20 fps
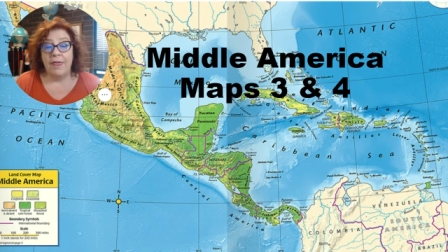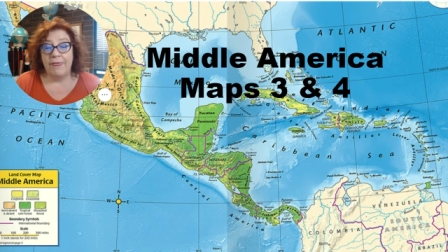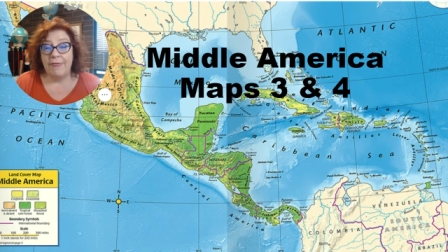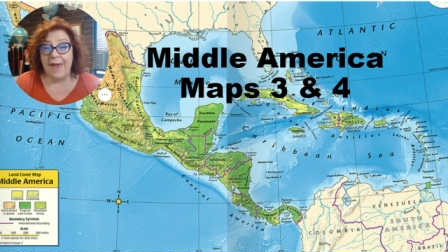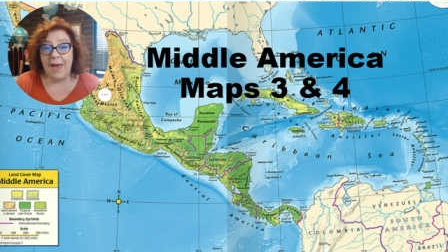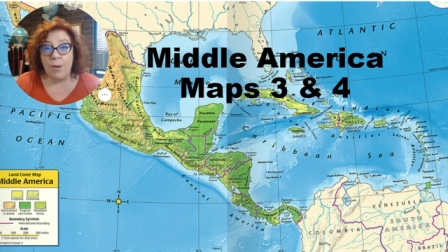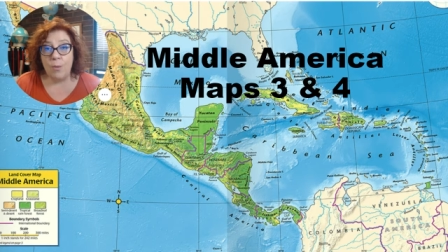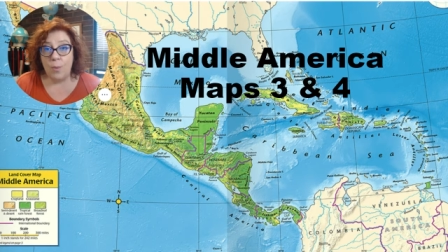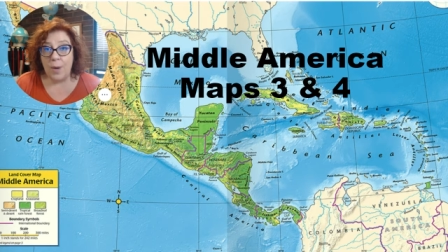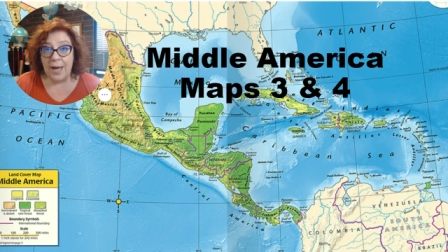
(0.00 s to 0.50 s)

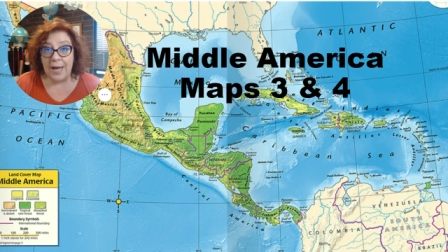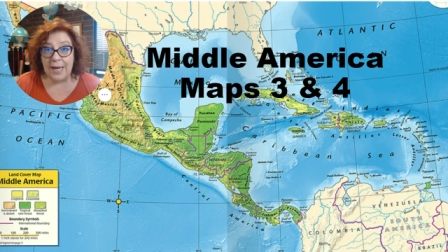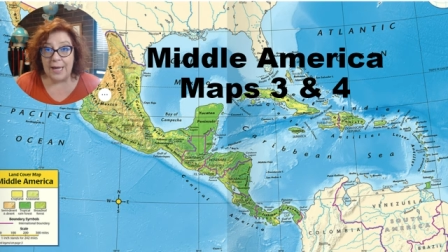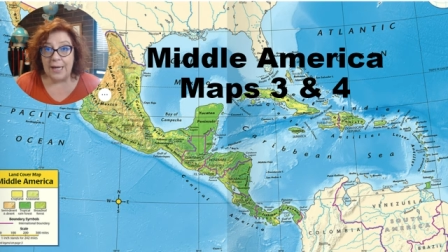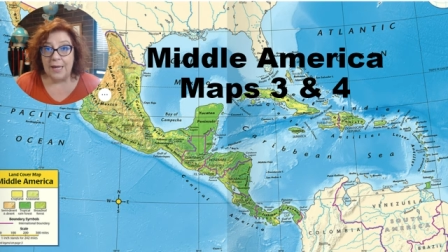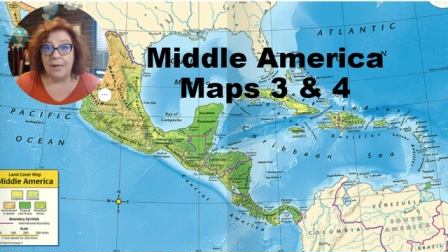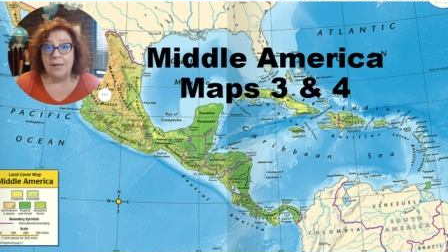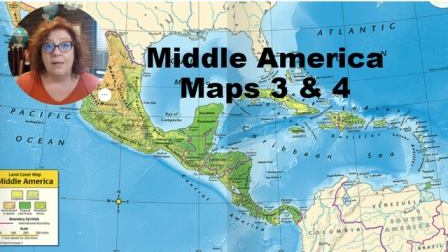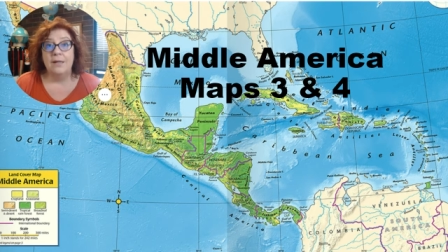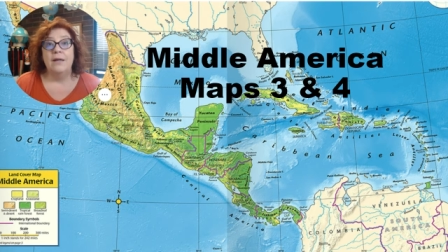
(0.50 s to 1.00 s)
That
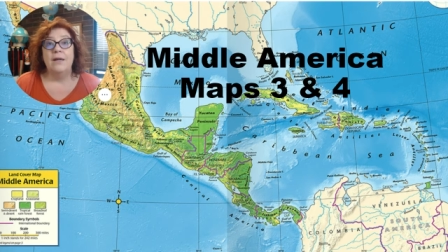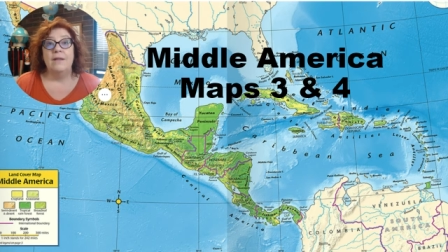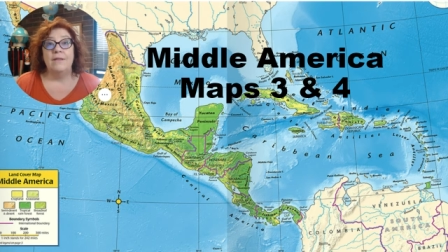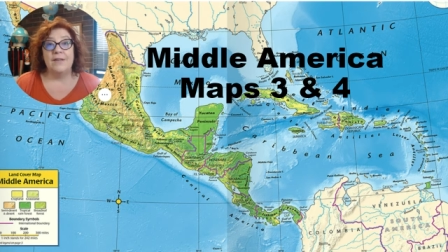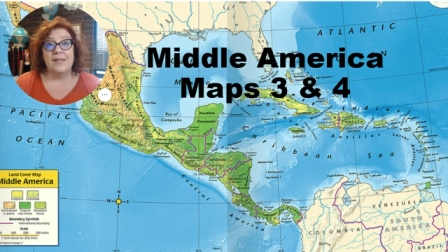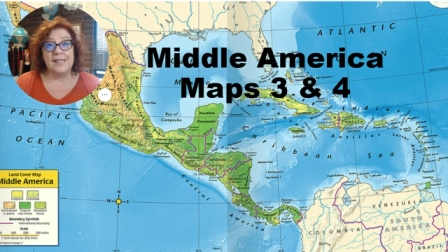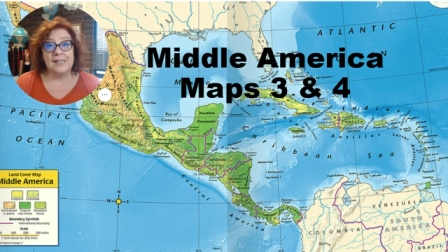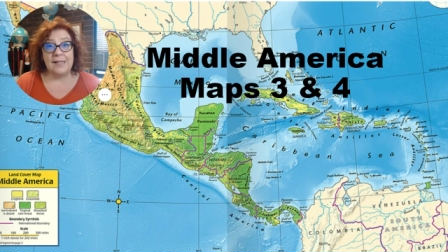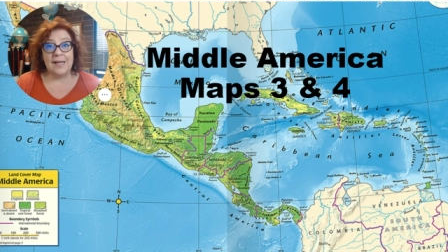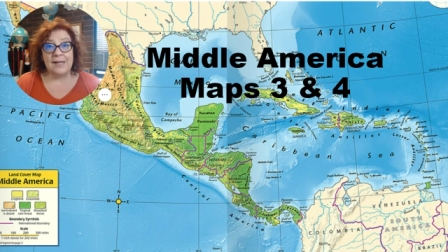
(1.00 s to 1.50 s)
way,
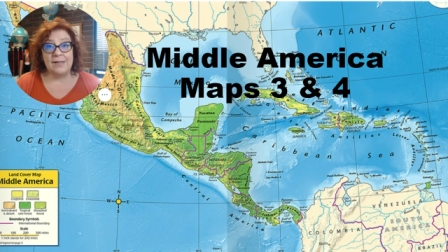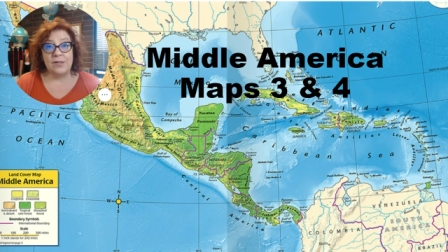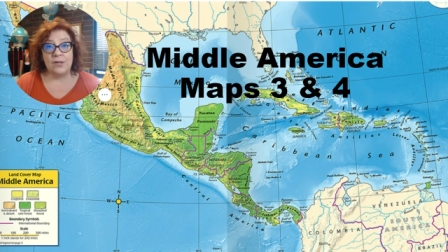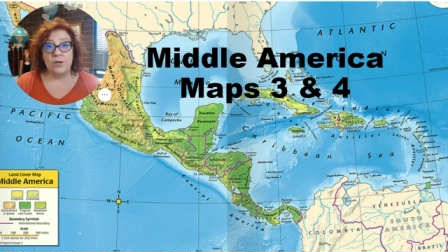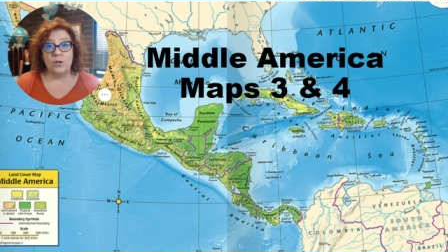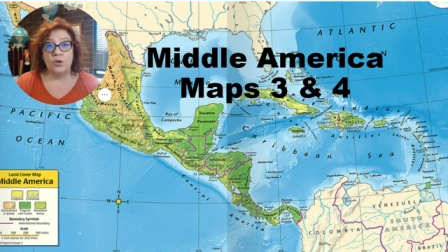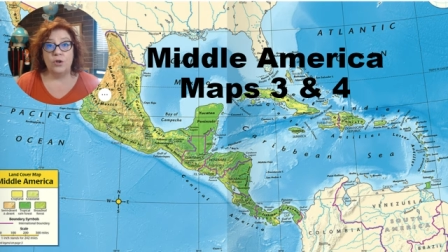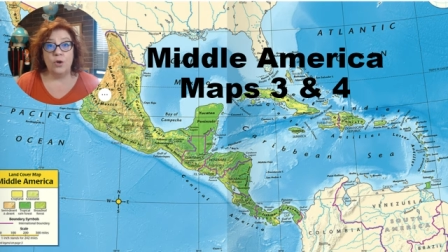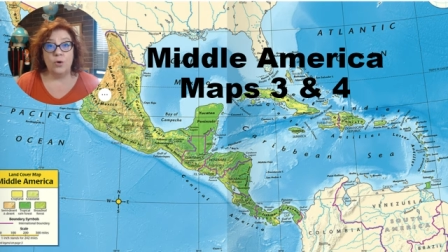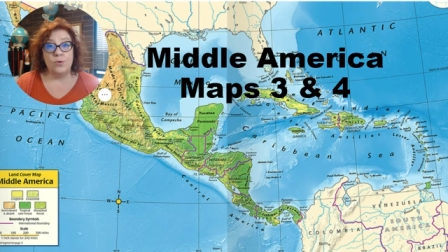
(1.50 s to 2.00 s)
this
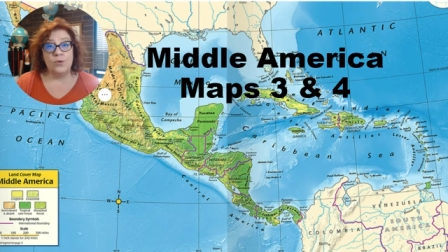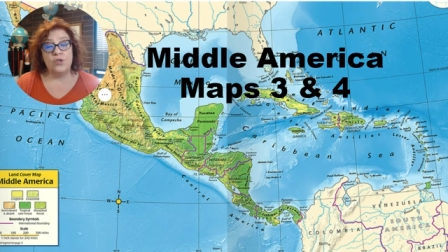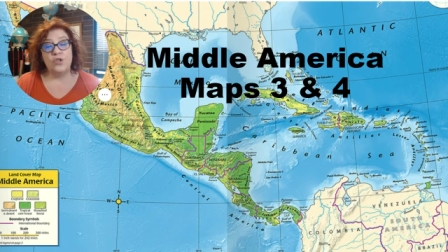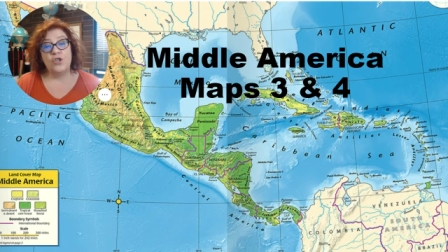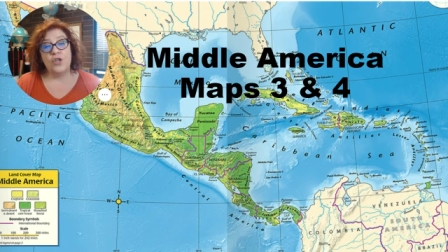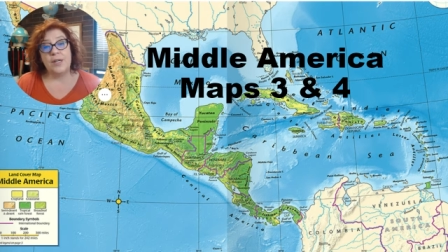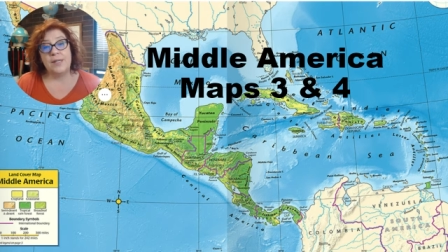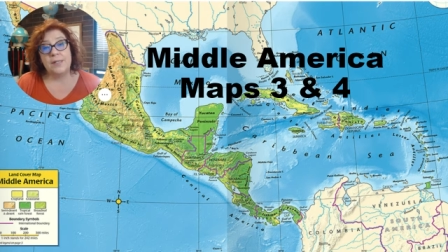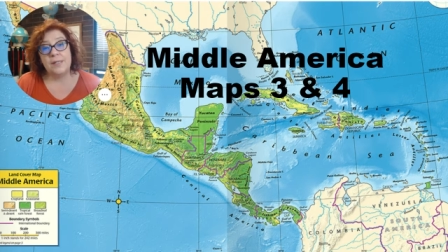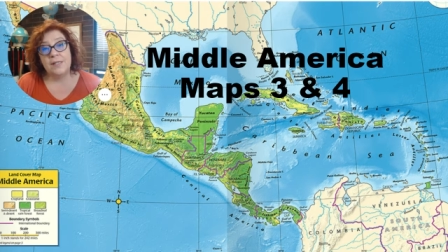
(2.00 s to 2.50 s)
lesson goes
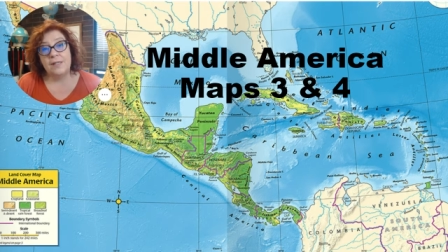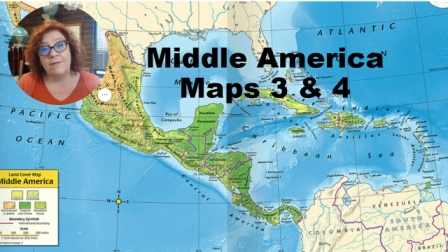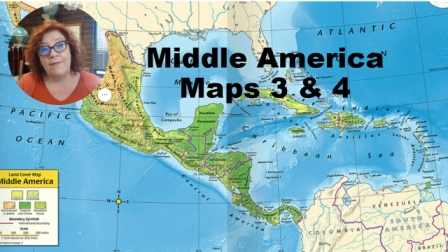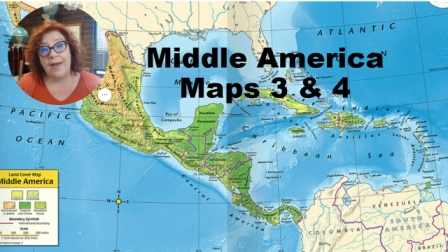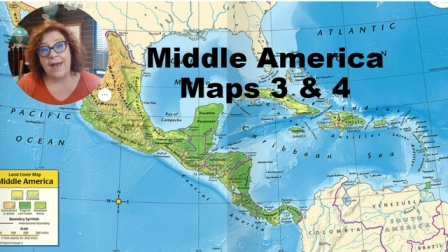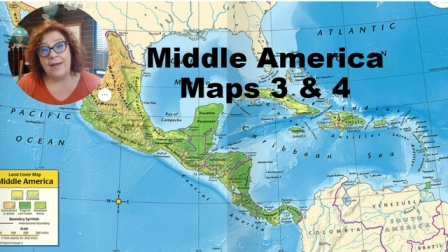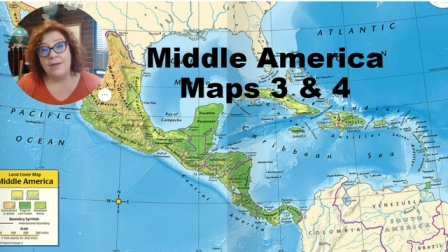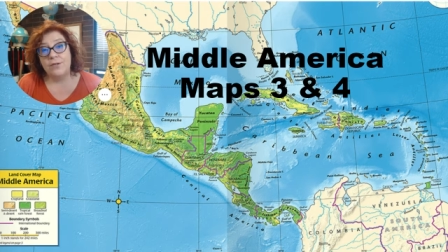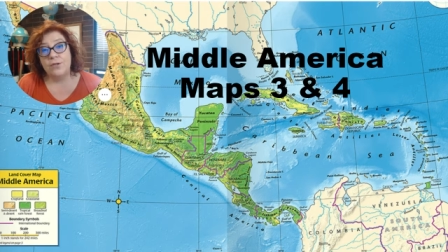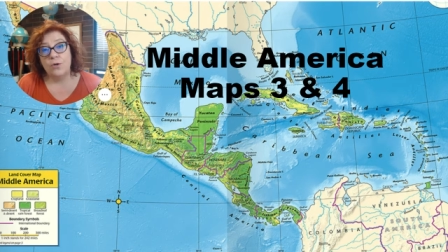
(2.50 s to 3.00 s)
just as
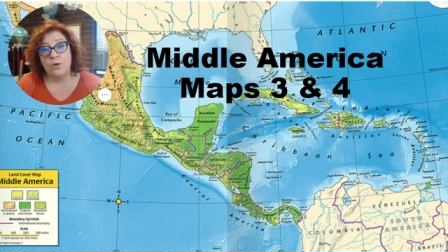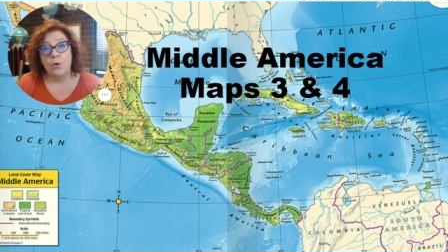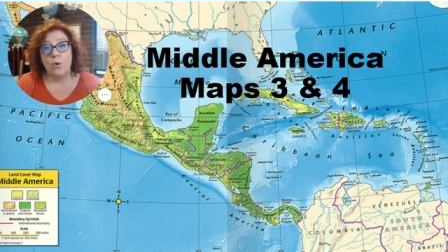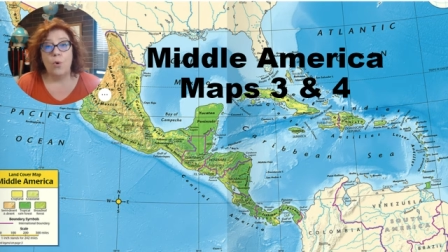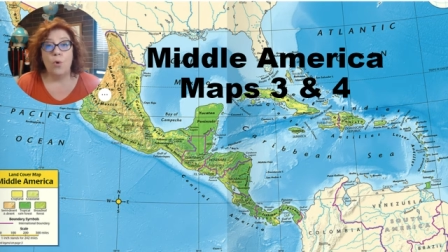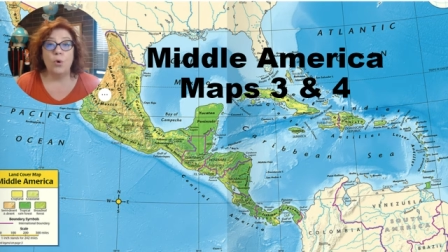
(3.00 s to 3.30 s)
fast